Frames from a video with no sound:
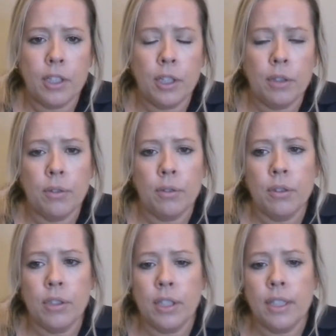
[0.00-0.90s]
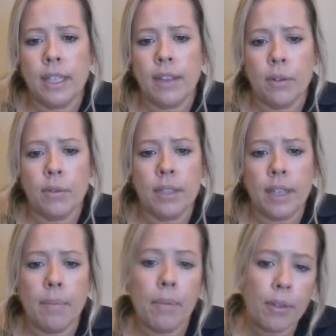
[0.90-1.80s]
to see those
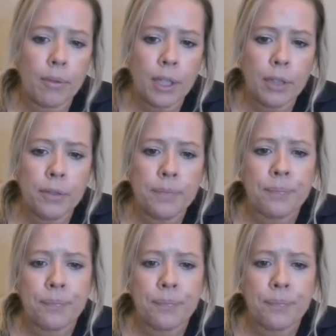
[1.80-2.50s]
come through.